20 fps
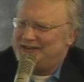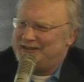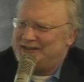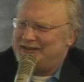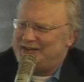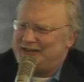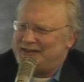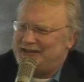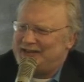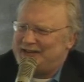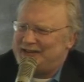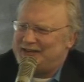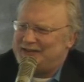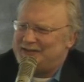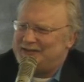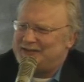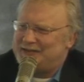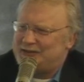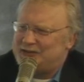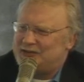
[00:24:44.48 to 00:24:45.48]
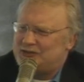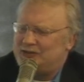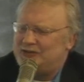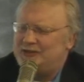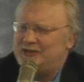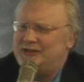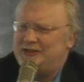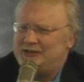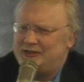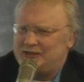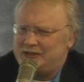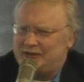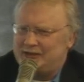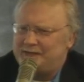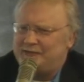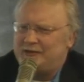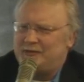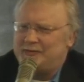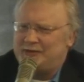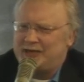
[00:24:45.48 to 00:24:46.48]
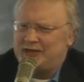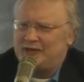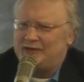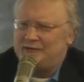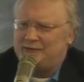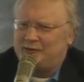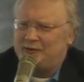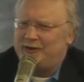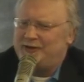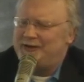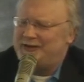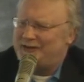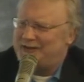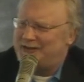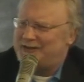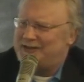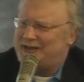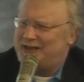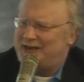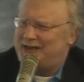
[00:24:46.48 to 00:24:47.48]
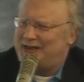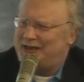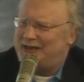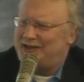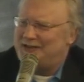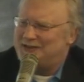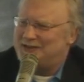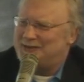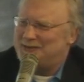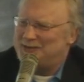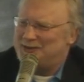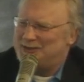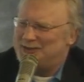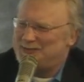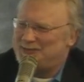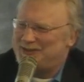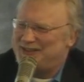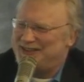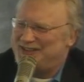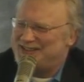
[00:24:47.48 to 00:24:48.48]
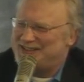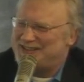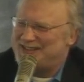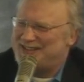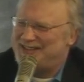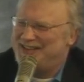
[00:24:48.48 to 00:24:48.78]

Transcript: And it's a good thing you come from California, because it's kind of hot in some of those places.